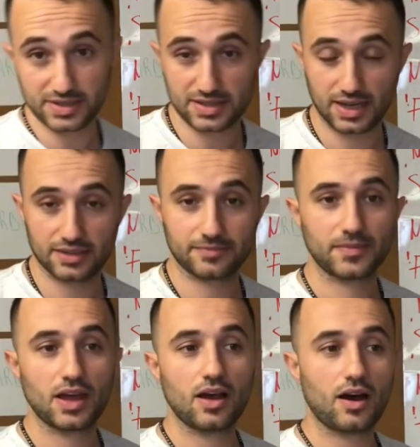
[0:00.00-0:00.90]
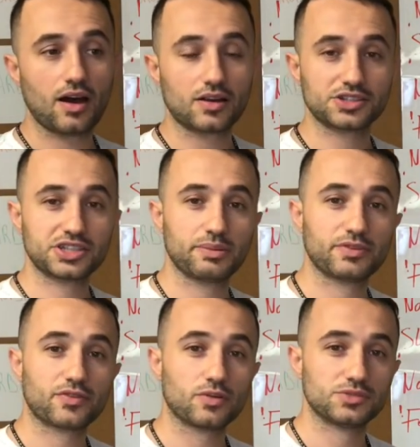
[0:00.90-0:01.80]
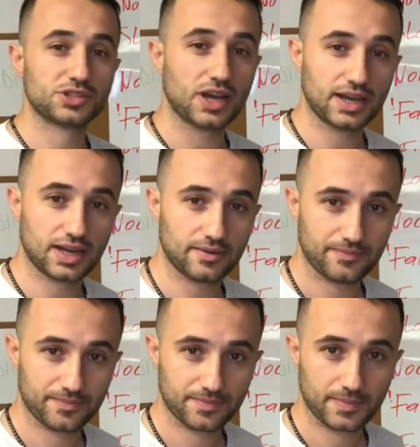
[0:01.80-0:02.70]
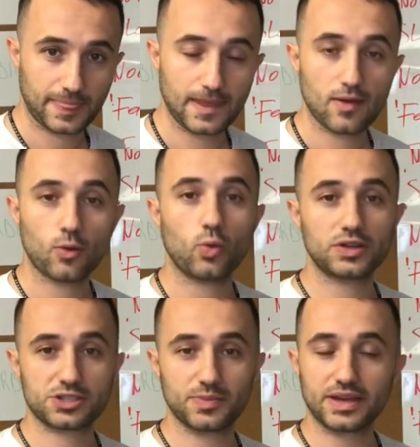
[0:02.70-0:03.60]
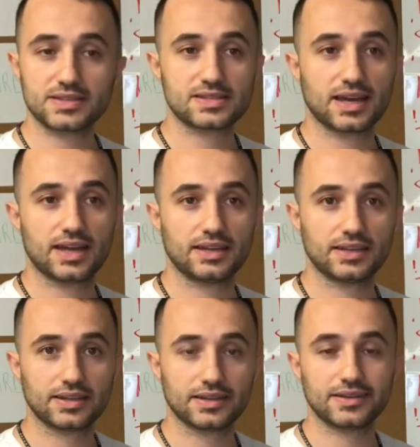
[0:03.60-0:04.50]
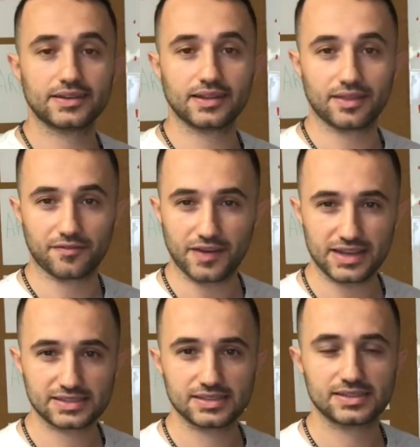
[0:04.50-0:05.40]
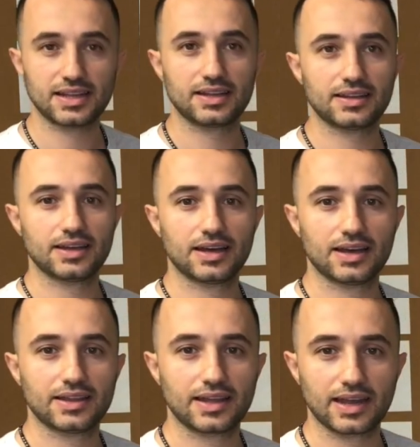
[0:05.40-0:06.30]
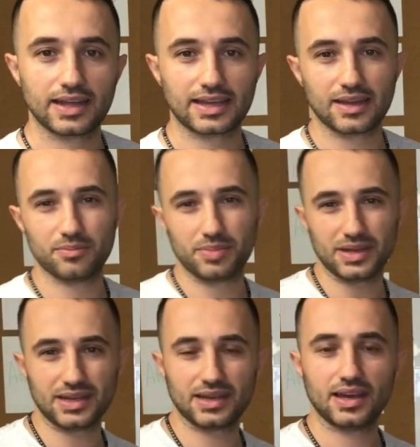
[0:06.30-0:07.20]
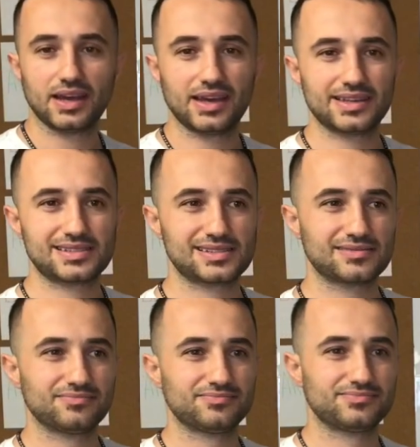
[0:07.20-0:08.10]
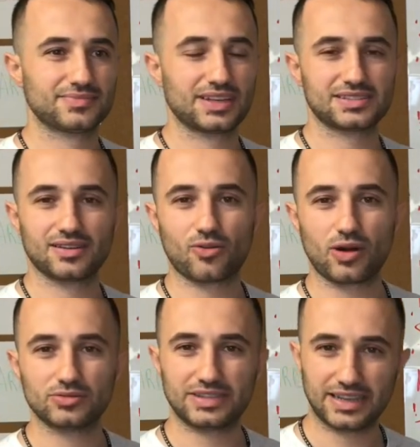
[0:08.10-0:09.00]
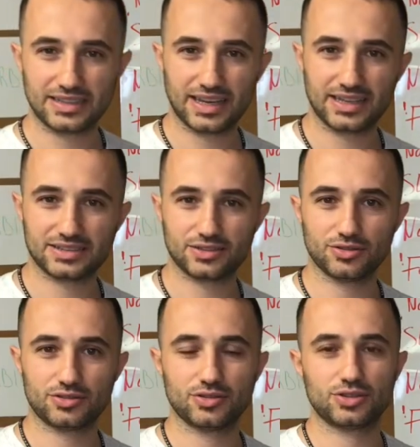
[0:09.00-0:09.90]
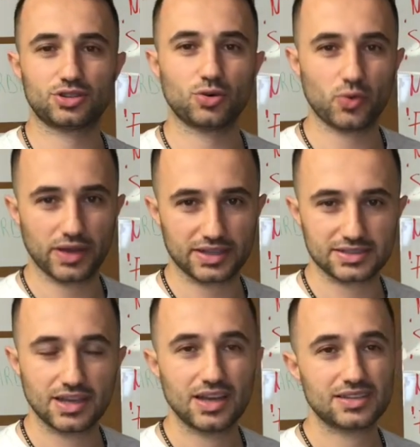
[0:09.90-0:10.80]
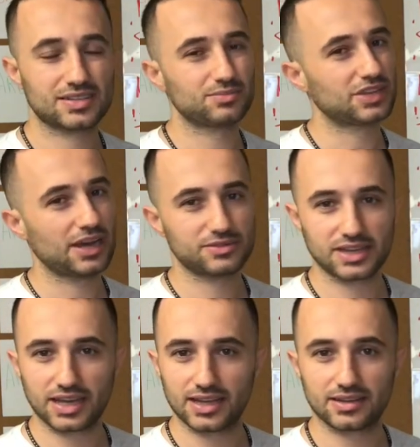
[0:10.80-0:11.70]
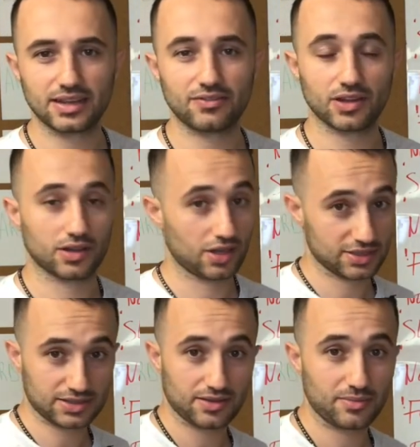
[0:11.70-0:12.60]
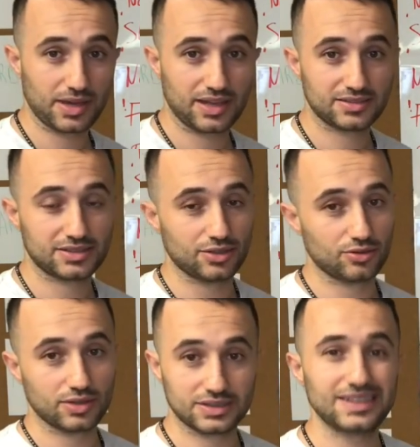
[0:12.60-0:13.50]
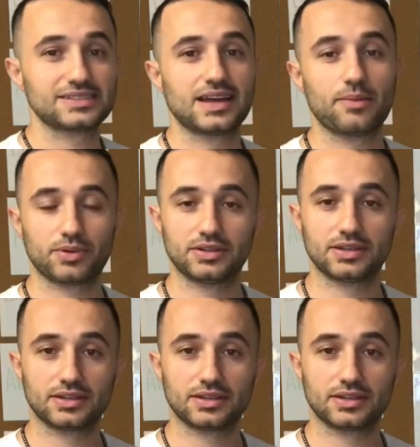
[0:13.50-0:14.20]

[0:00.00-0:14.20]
site are shipped from China, which means that the fastest that it can be, it's around 10 days to 2 weeks. Sometimes they get even lost on the mail, so it doesn't happen,